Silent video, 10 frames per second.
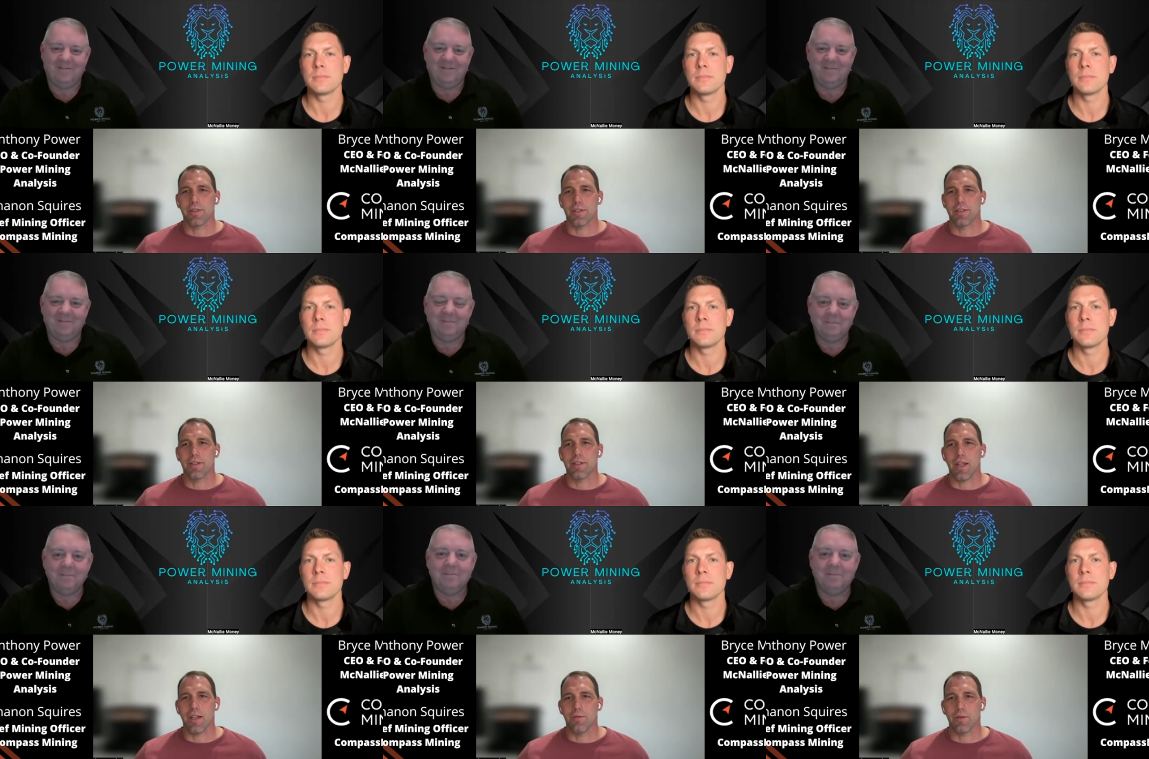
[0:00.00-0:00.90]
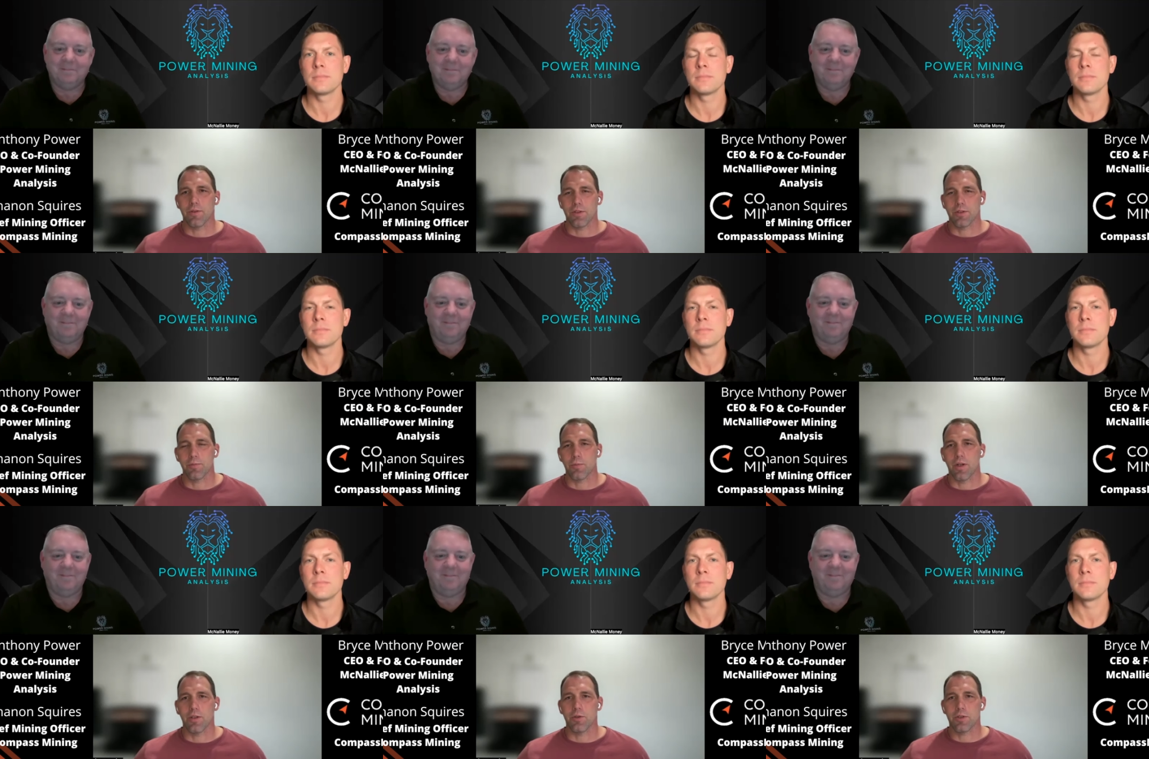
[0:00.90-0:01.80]
Speaker 1: is today versus what
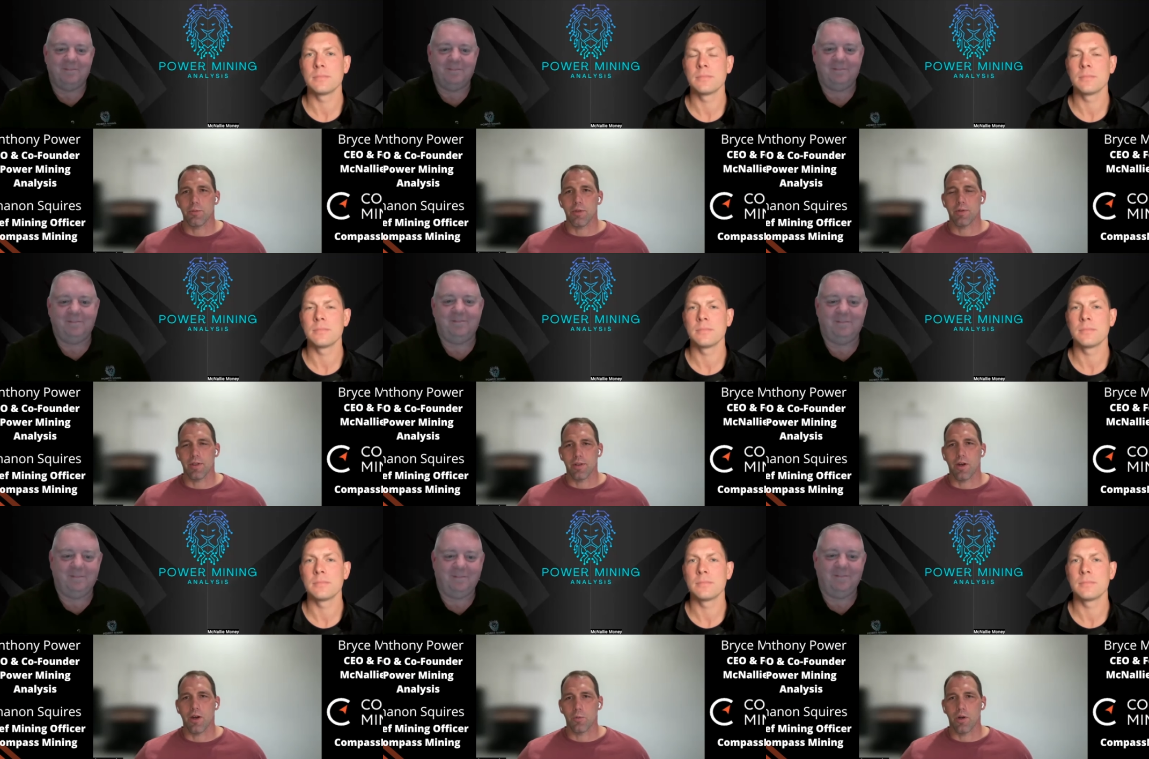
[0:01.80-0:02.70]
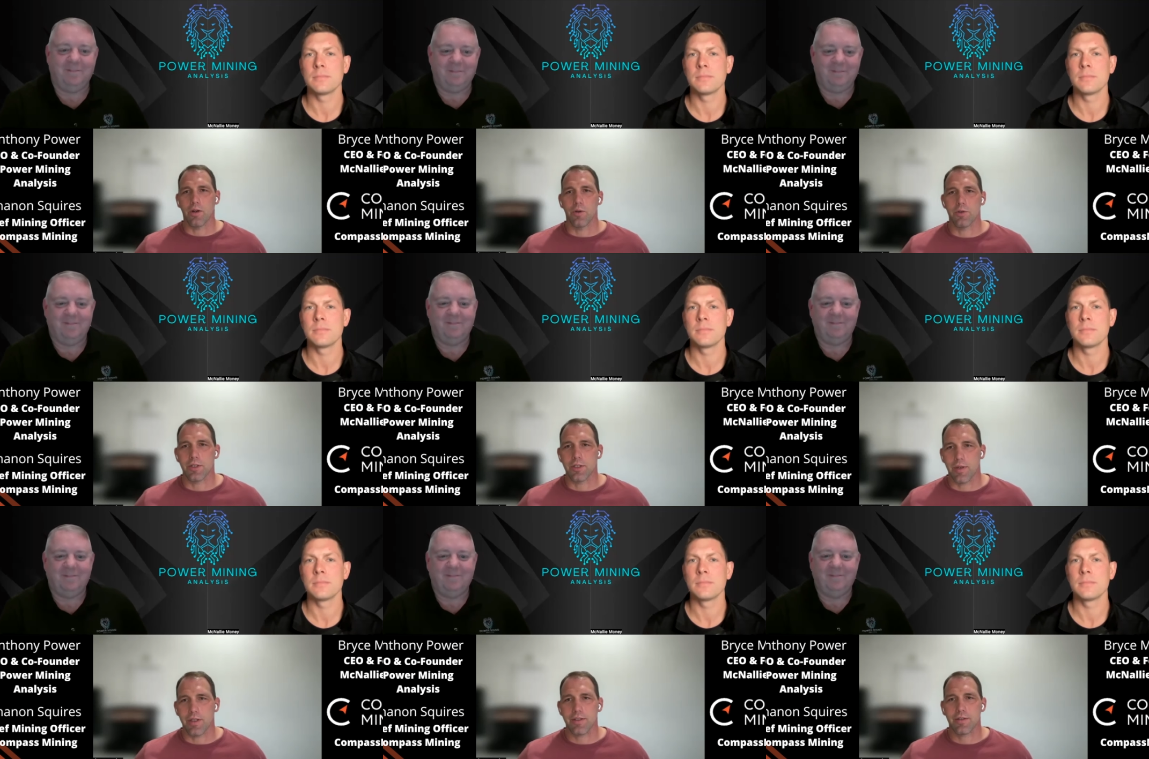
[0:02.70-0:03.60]
it used to be within the hardware and hosting
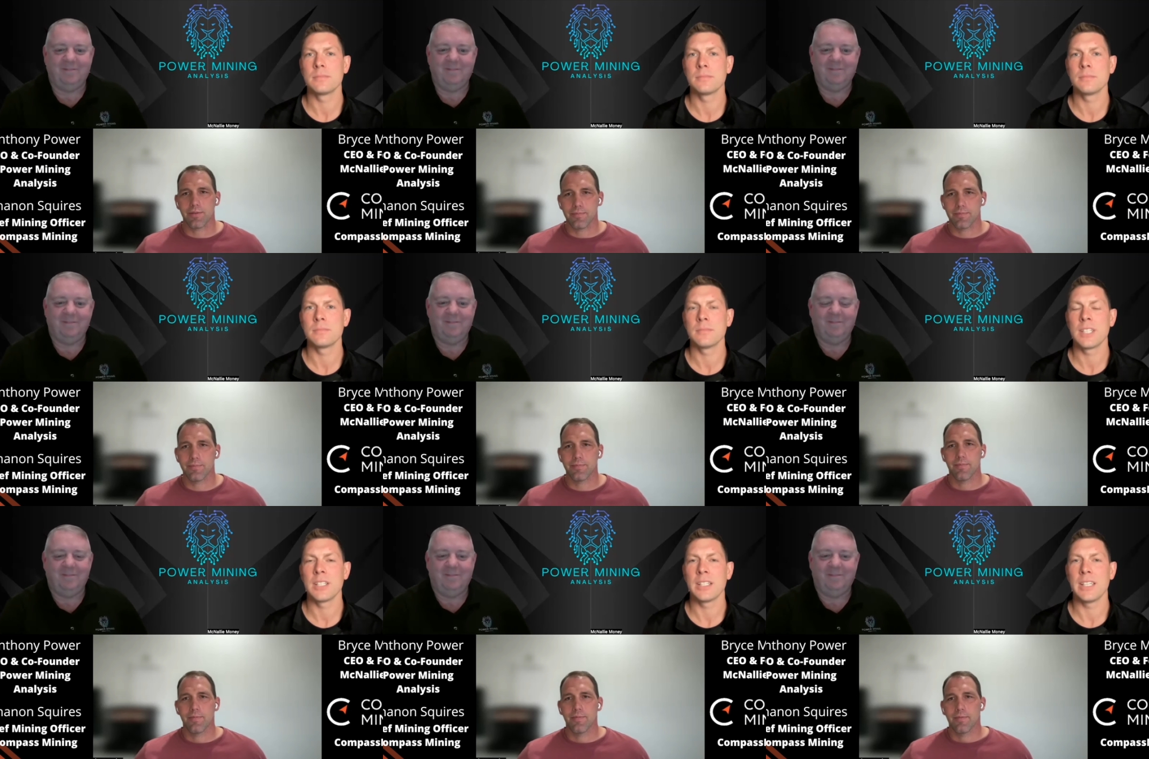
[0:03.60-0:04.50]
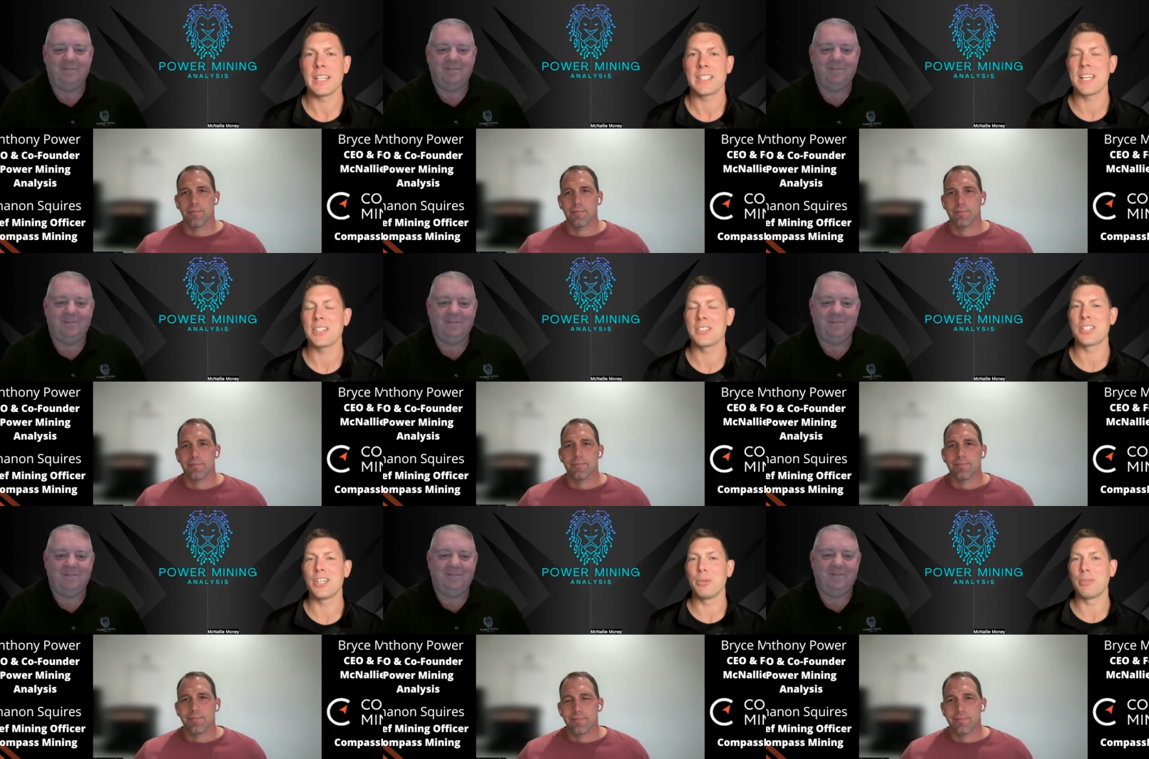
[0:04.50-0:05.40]
space.
Speaker 2: Yeah, sounds
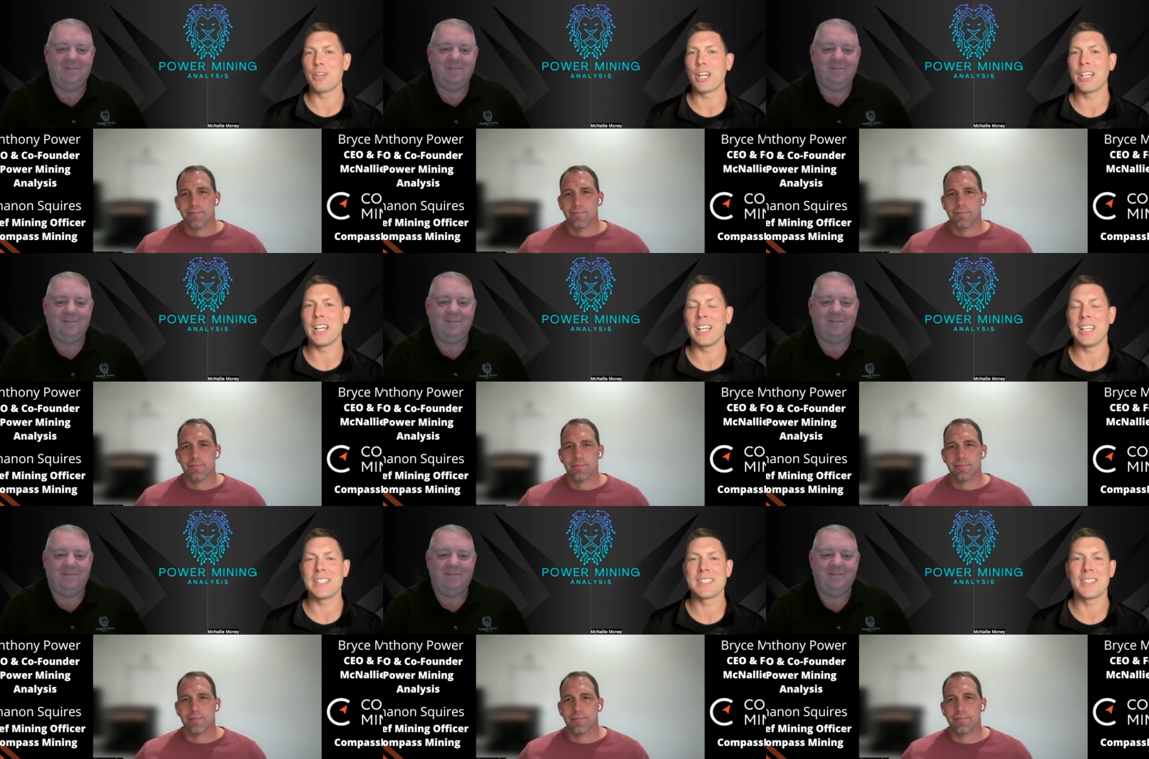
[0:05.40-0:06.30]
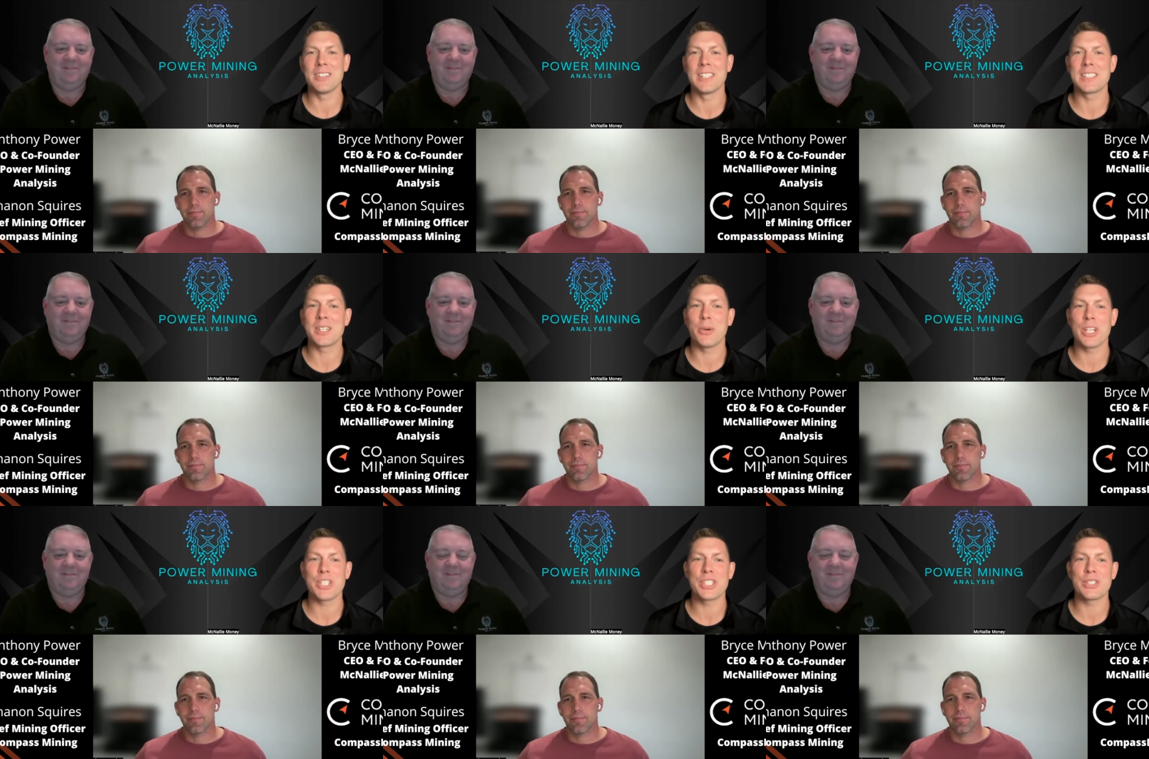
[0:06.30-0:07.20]
good. We've got a, a nice little list of
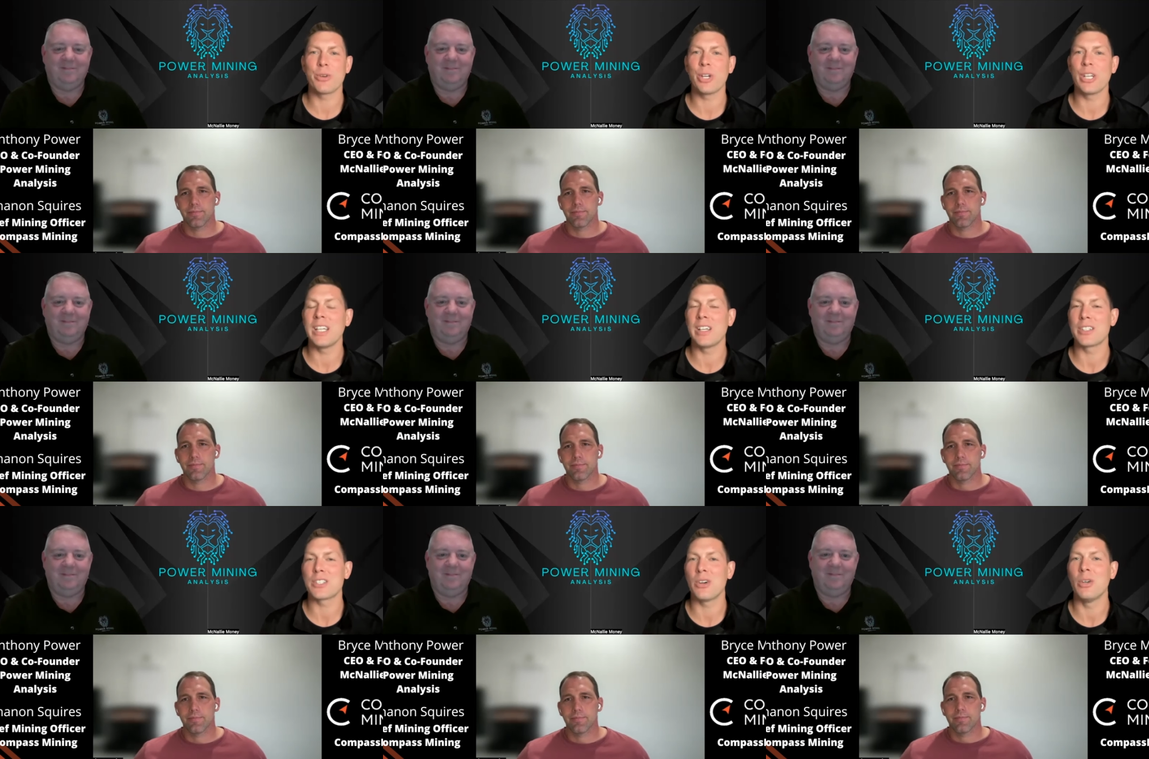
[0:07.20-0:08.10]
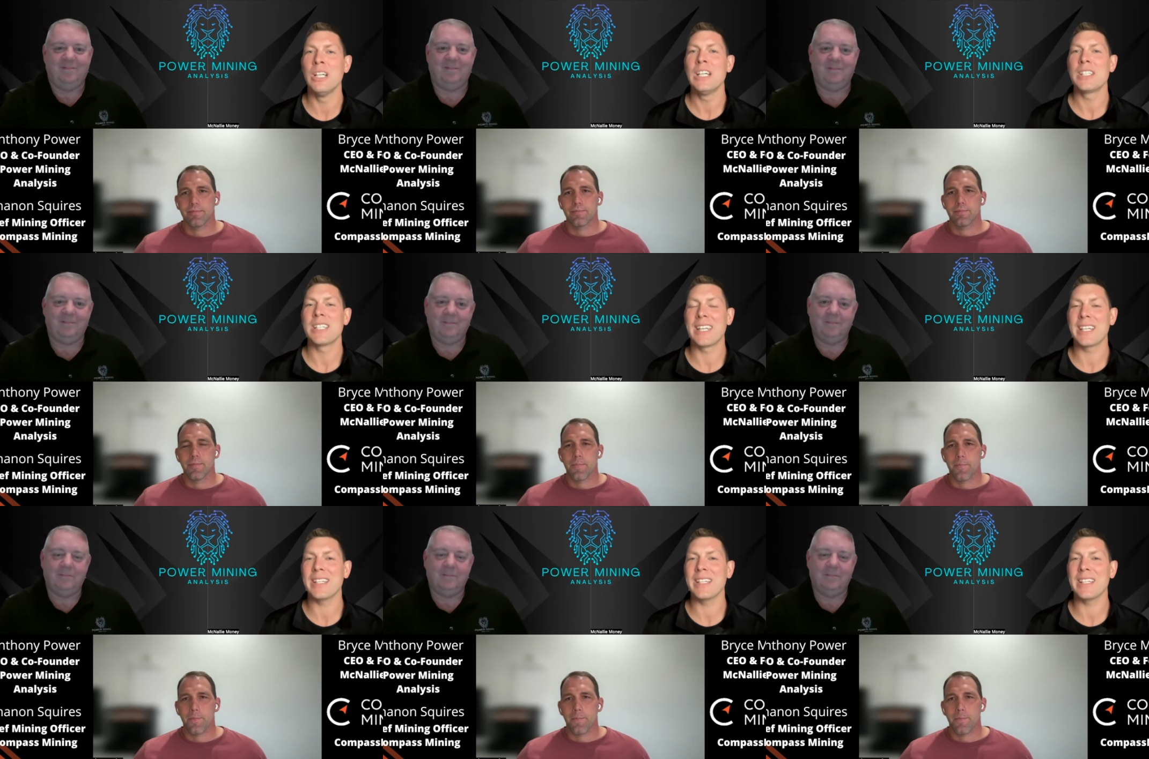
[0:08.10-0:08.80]
questions for you here. So to kick